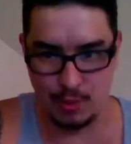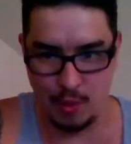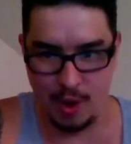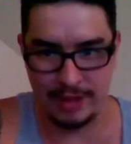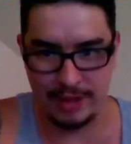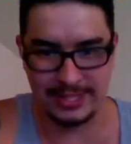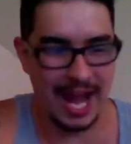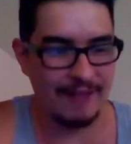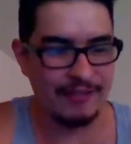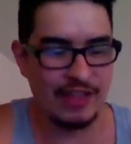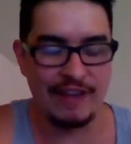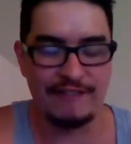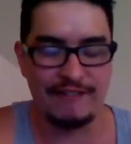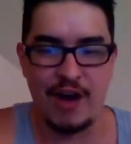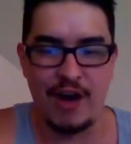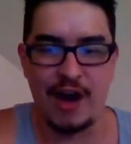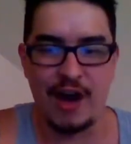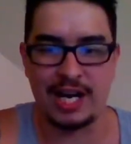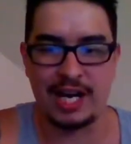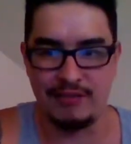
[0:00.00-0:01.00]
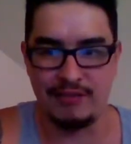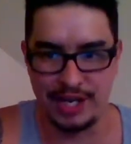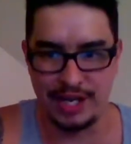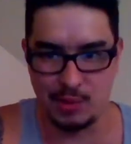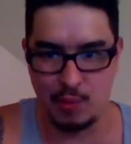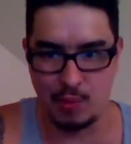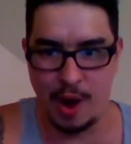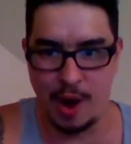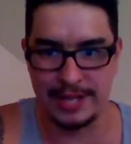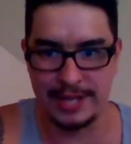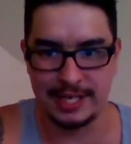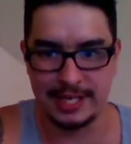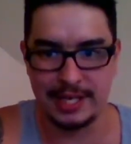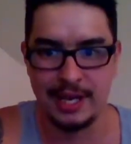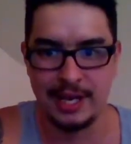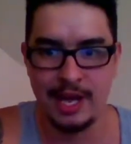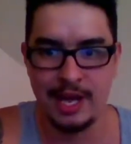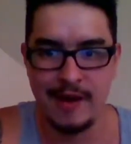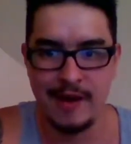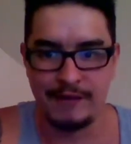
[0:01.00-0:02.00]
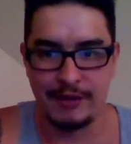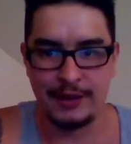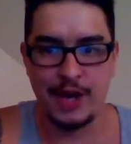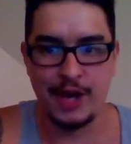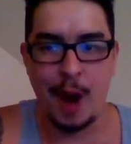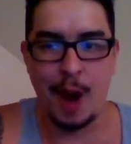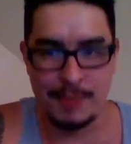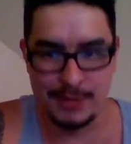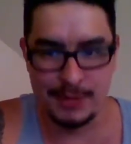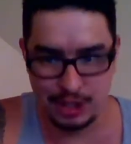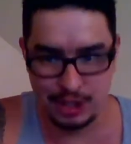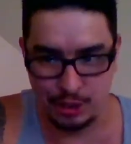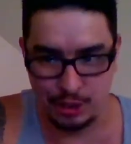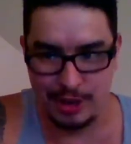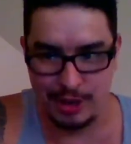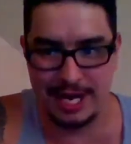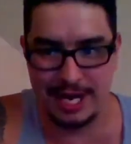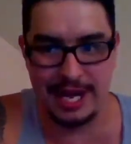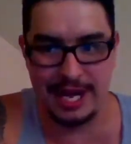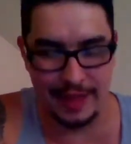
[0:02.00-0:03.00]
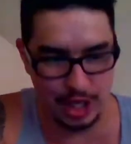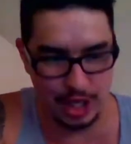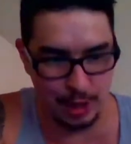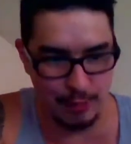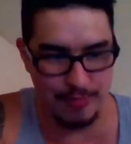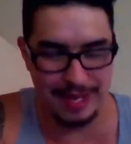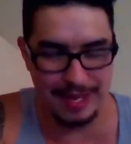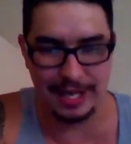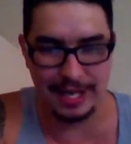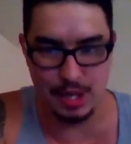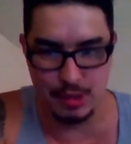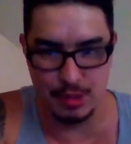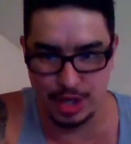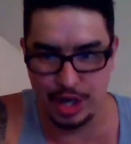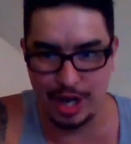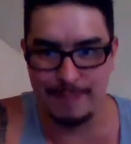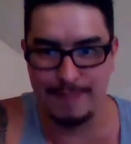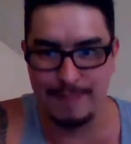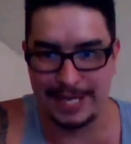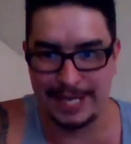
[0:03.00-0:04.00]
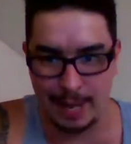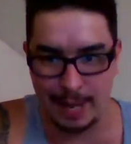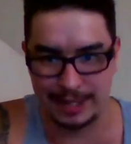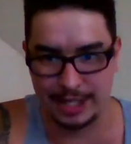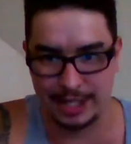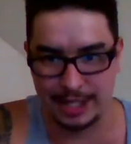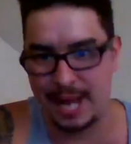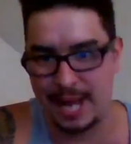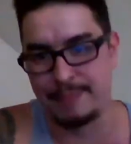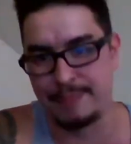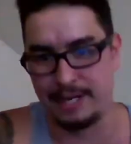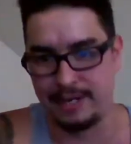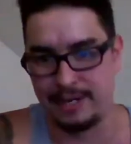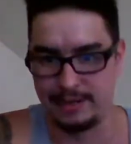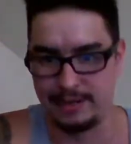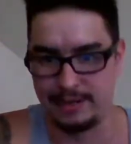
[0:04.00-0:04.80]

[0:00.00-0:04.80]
wants it. Half that fucking division wants it for the opportunity that you could become a champion.